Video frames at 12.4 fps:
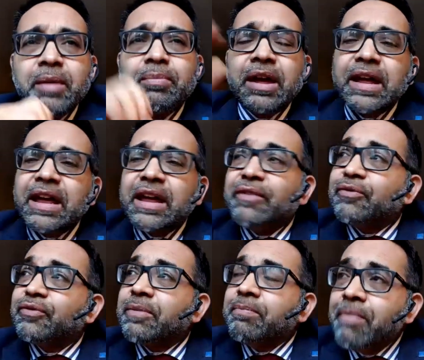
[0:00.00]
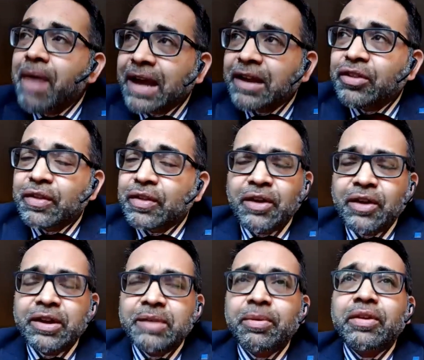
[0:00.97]
But if the manager is the
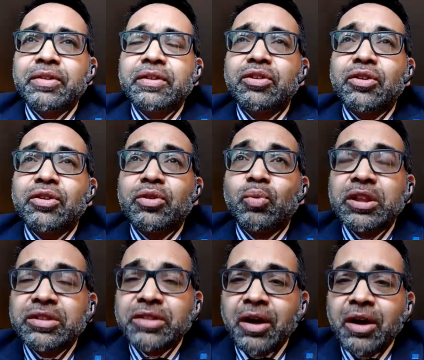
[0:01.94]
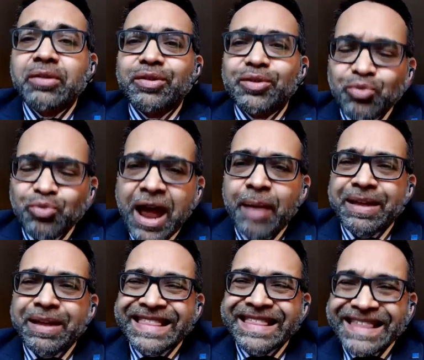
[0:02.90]
only person in charge, we don't grab
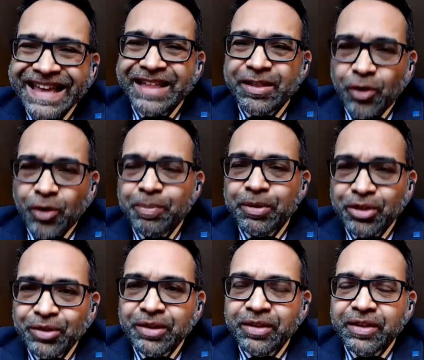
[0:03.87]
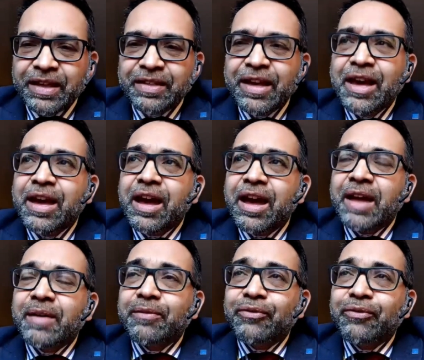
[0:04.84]
and seize opportunities.
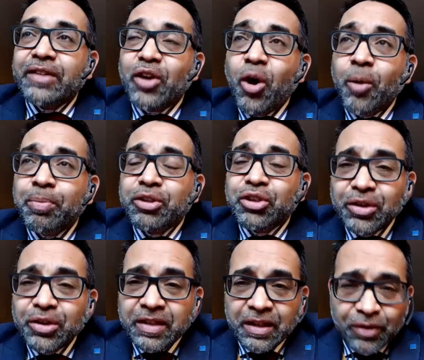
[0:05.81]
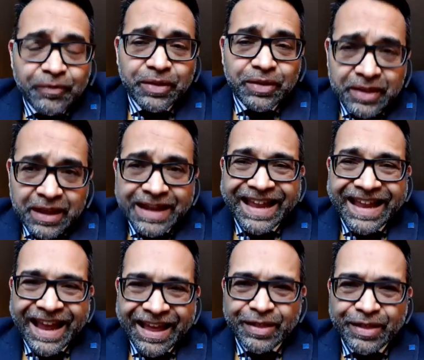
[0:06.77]
In fact, opportunity is often seen
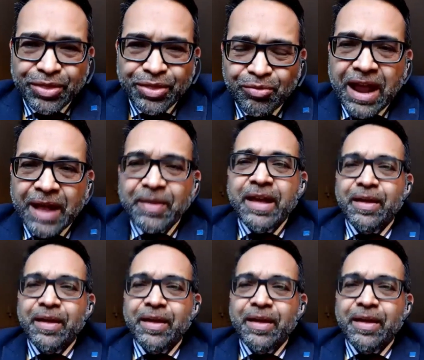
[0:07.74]
as a threat